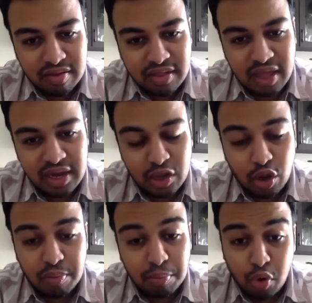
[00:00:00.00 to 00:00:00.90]
scary
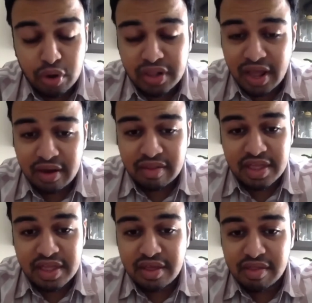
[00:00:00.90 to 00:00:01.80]
or more than
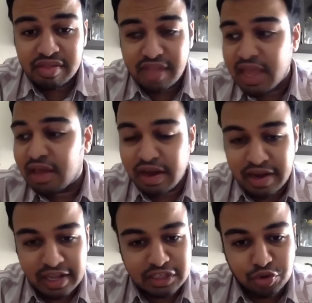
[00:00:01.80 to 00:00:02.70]
seeing a snake right
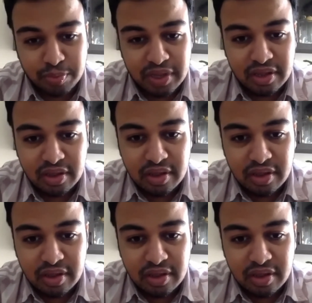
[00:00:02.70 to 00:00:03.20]
next to me.